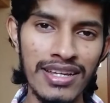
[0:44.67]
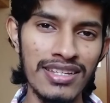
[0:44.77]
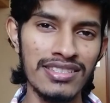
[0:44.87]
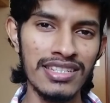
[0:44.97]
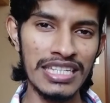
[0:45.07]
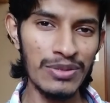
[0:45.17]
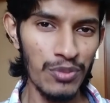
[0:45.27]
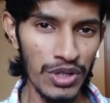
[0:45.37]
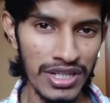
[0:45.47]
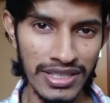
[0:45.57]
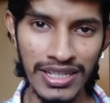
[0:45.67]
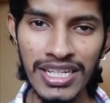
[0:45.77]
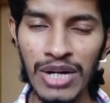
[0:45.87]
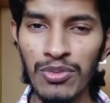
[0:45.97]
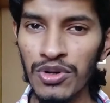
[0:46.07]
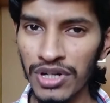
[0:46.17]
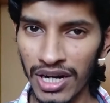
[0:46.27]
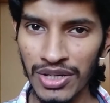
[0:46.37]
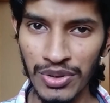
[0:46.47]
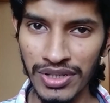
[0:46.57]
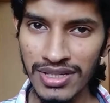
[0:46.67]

guys, the important thing about Cardano